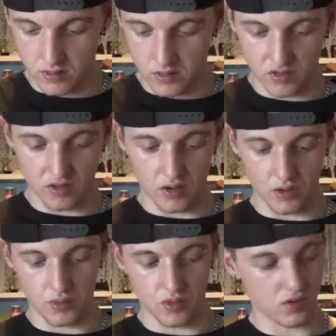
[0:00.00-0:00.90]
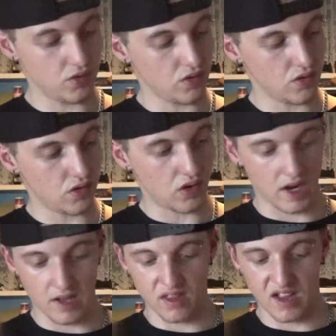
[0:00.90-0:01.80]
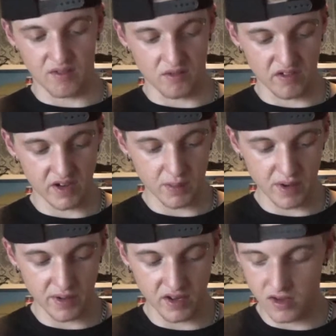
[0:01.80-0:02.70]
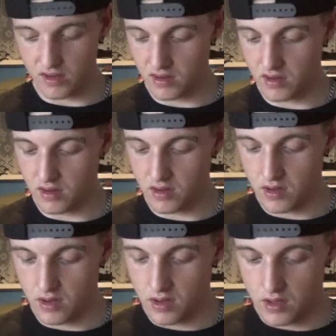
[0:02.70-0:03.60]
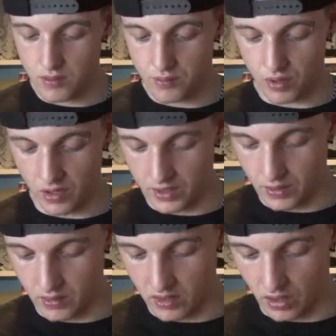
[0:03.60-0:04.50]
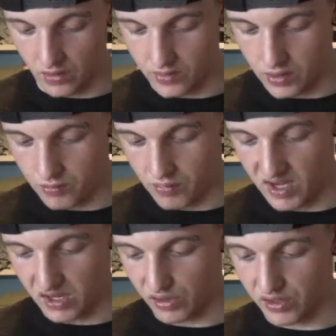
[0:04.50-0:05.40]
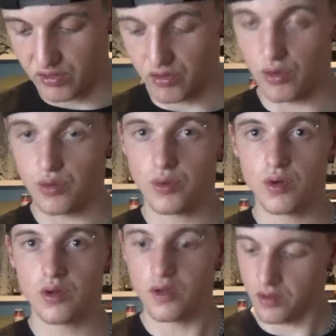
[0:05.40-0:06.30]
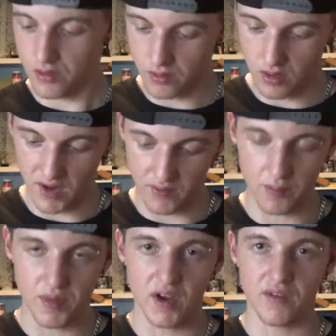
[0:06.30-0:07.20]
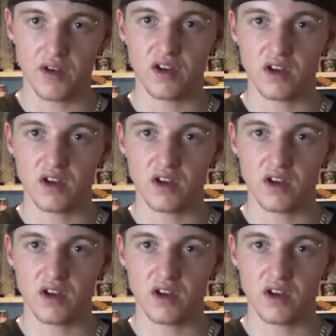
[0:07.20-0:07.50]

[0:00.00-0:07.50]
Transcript: so I ain't that worried about it. But I know a lot of you may like to have a bit of a